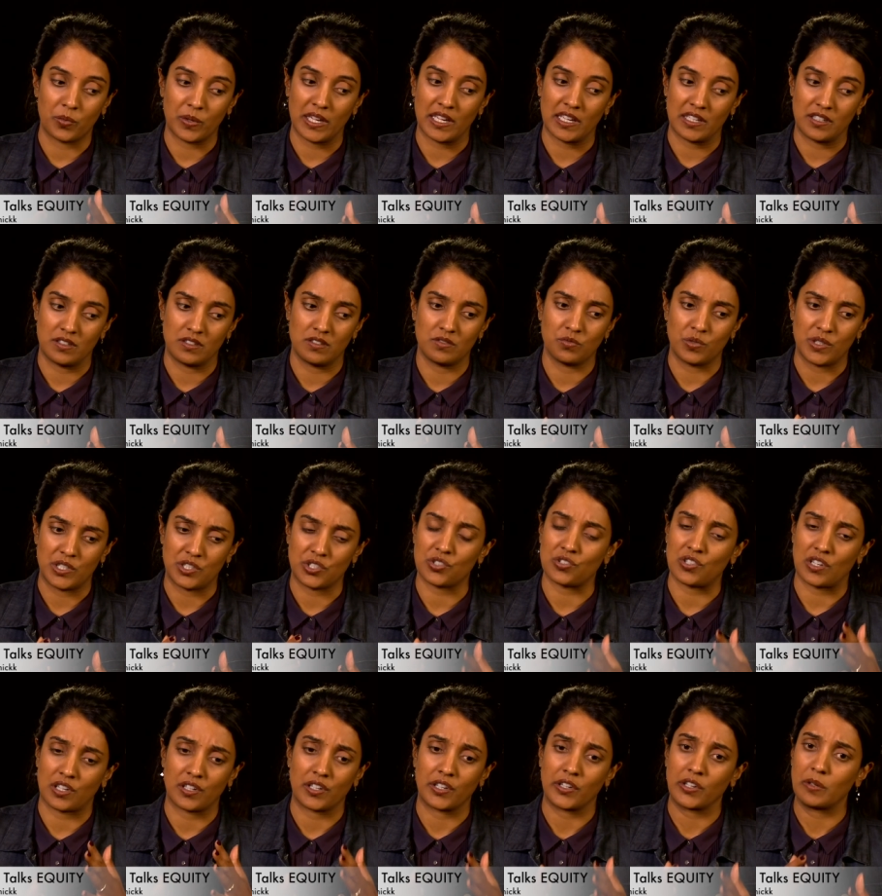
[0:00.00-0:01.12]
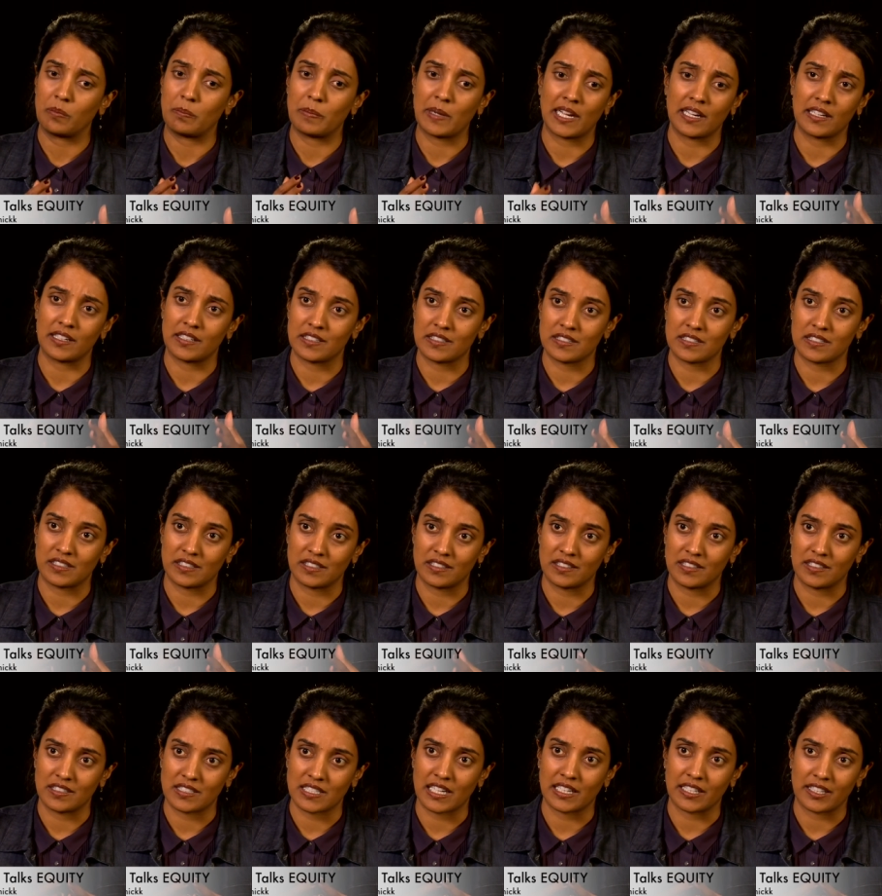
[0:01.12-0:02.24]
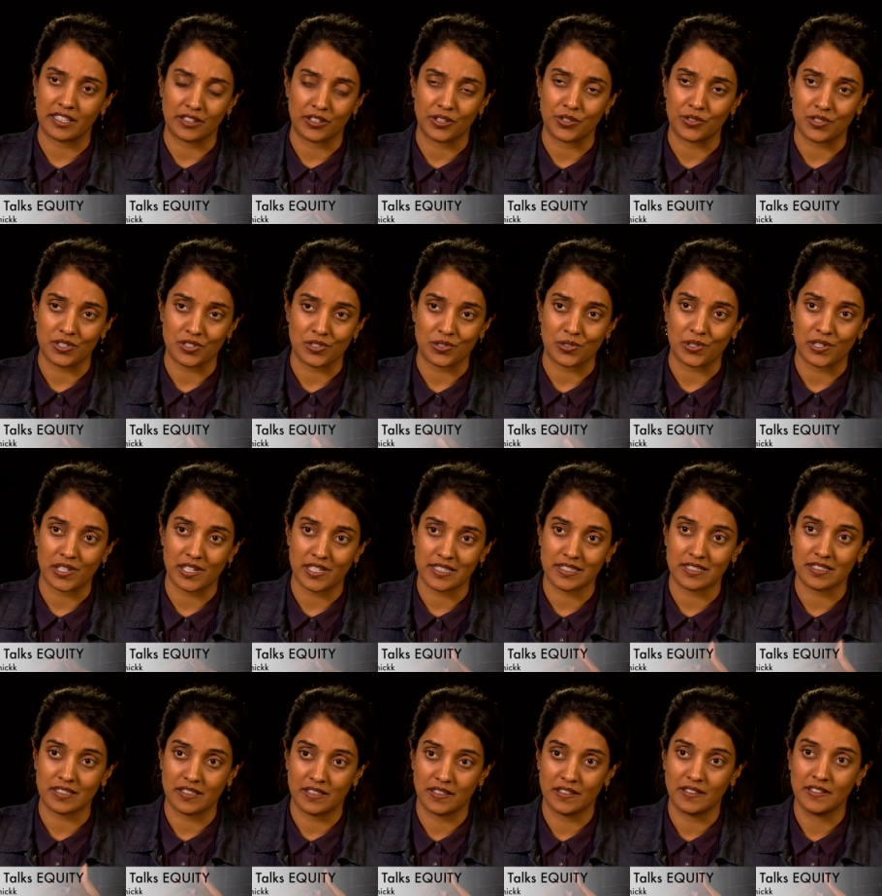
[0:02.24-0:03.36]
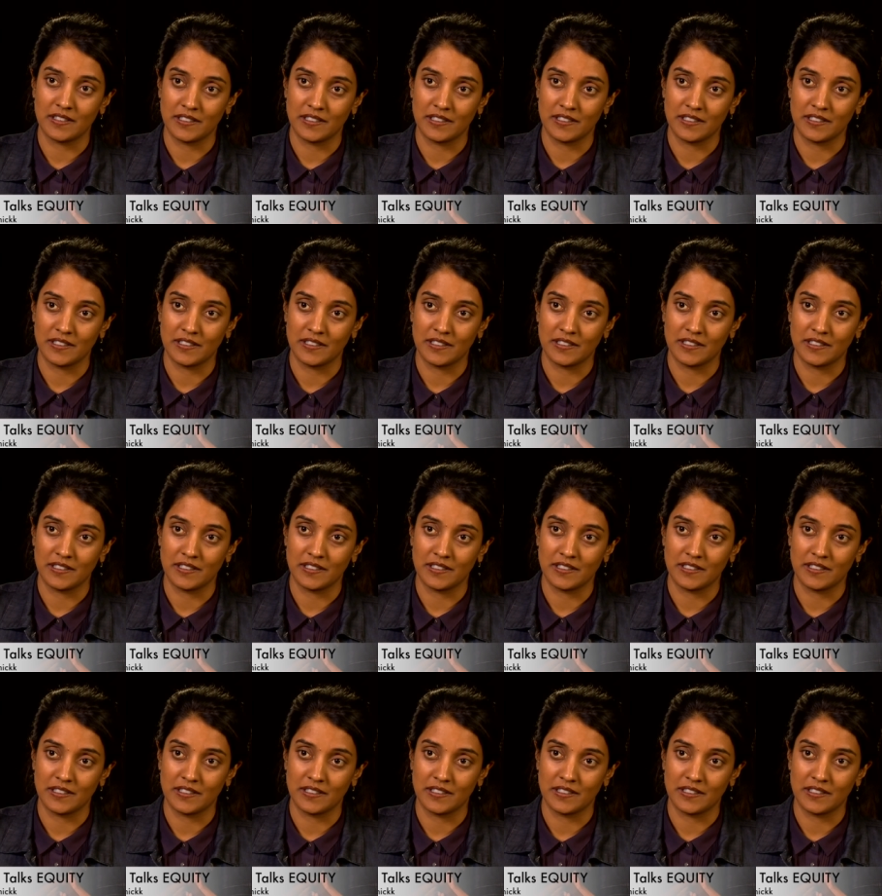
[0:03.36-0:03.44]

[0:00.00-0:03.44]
we struck a good balance in telling those stories.